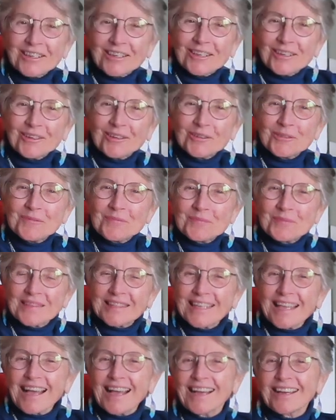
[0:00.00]
You know,
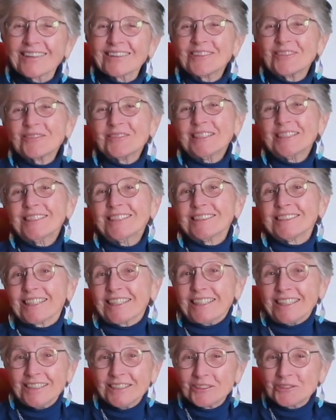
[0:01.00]
Halloween is
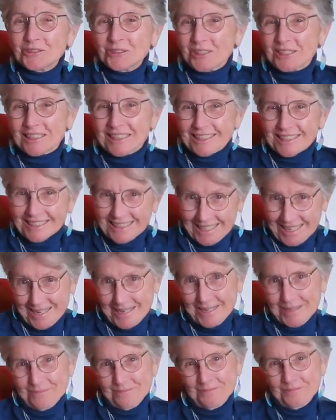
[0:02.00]
an interesting
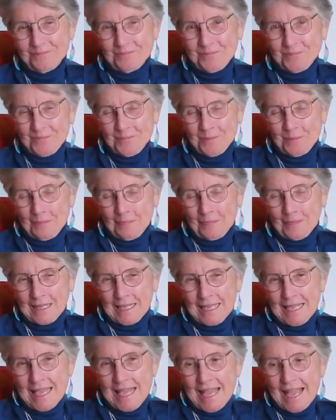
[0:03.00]
time.
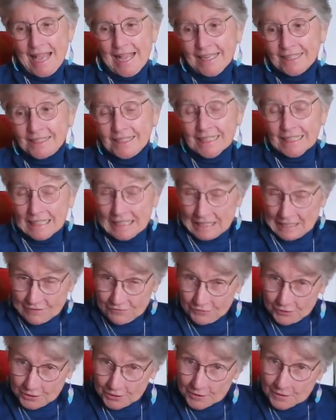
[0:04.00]
And
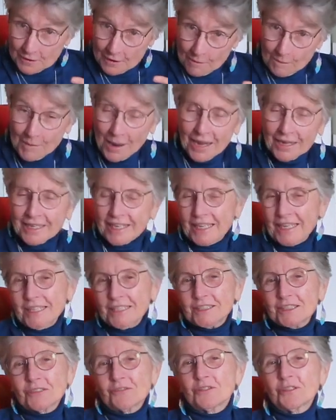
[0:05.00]
if you're my
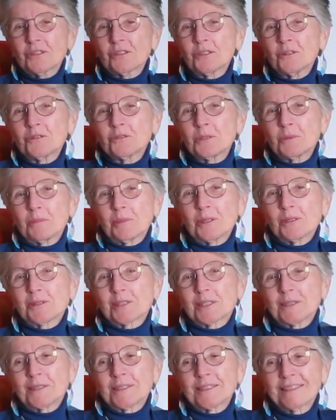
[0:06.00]
age, if you're an older
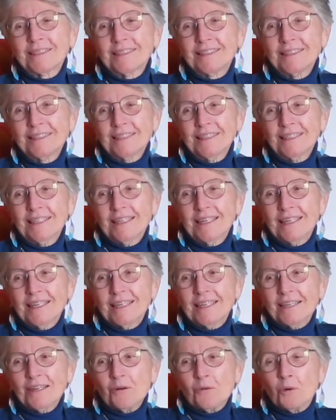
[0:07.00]
person,
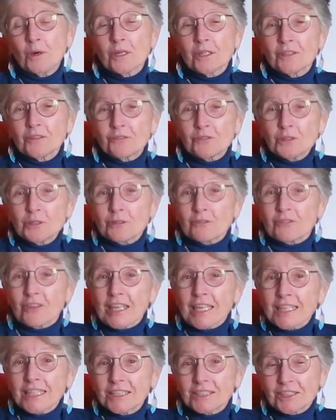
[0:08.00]
one of the few
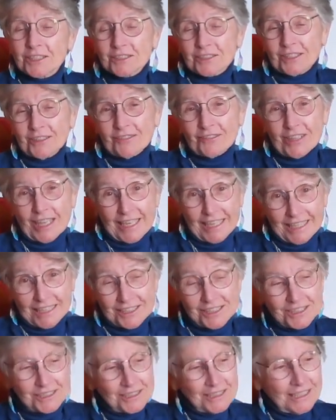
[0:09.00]
advantages of
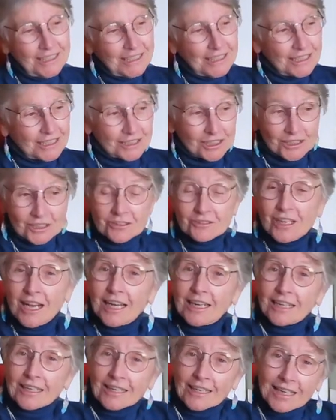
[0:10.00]
age is that you
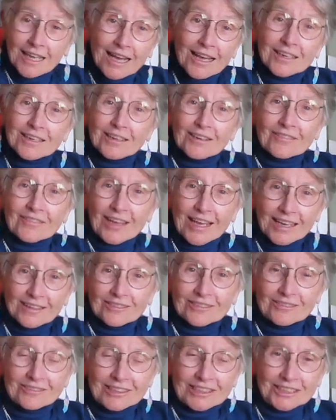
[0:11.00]
got a lot of
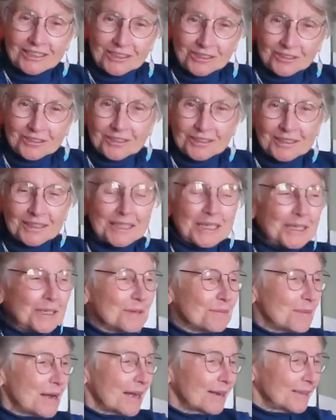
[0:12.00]
Halloweens you can think
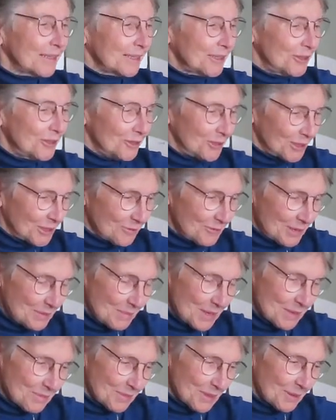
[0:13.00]
about and you can
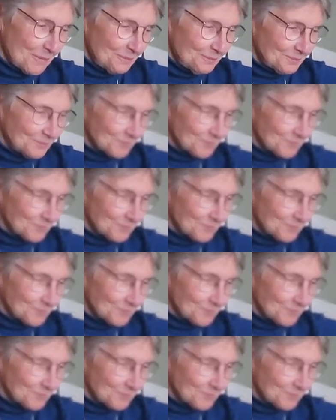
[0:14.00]
remember.